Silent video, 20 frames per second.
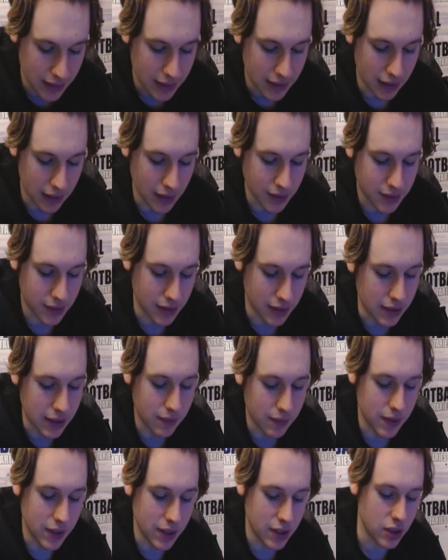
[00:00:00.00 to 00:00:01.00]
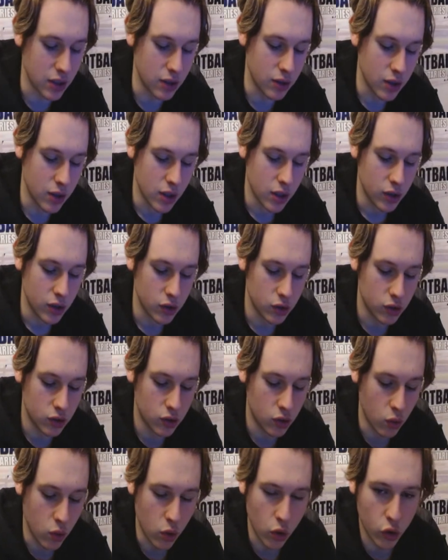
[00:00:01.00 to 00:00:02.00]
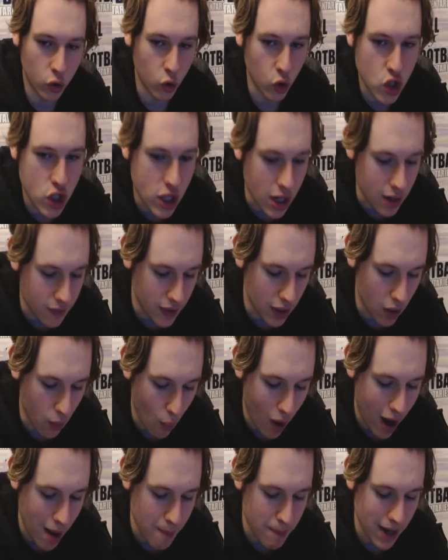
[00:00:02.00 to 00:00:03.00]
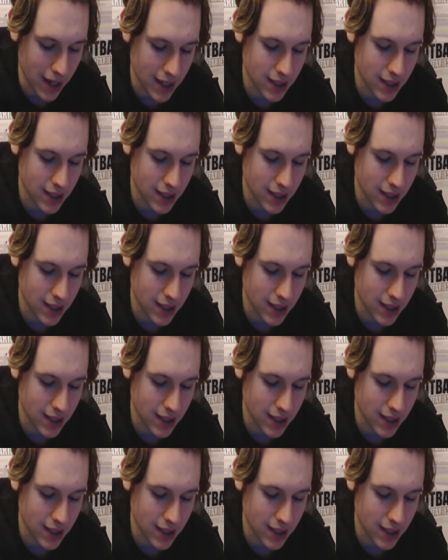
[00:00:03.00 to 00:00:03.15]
Let's see if he can do another good shift in at right back,